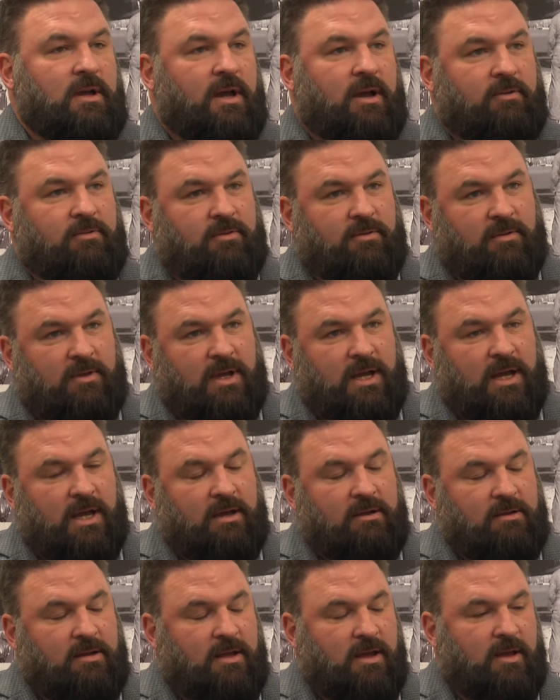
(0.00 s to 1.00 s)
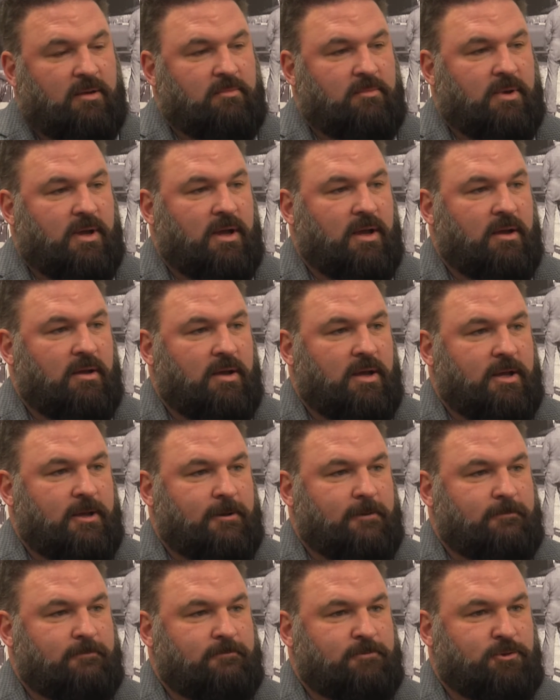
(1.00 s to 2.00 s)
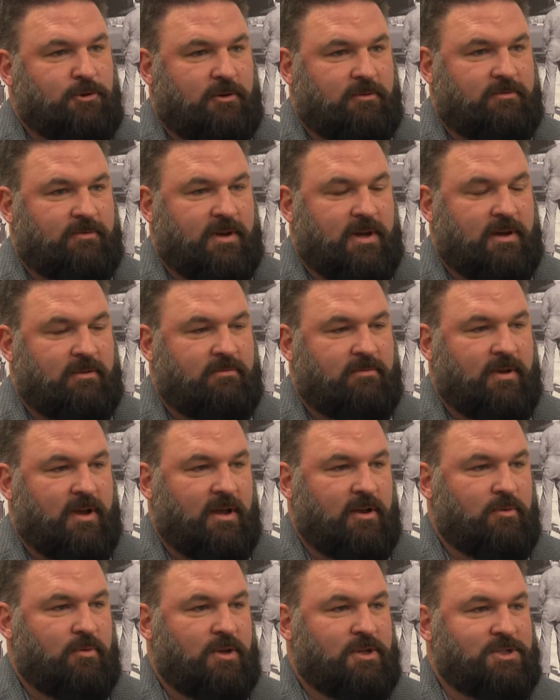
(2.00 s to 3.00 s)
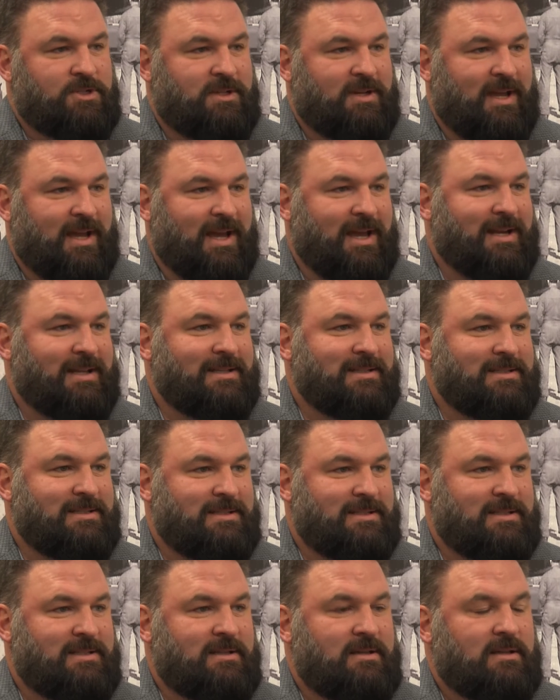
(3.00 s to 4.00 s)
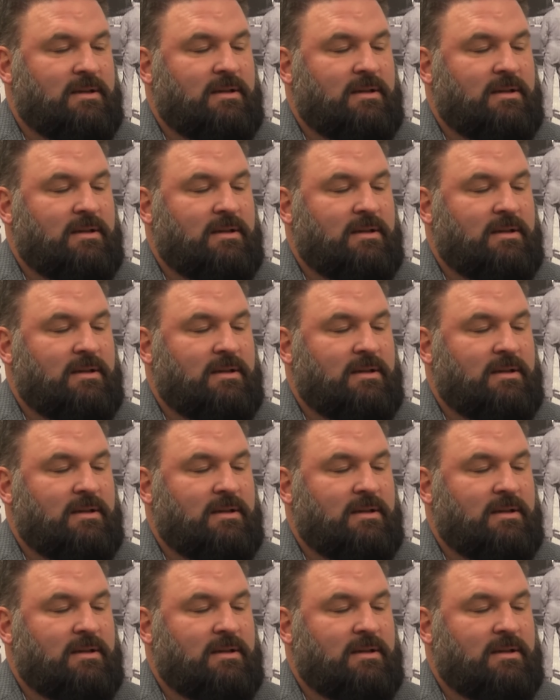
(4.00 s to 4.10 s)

After that, got my certified valuation analyst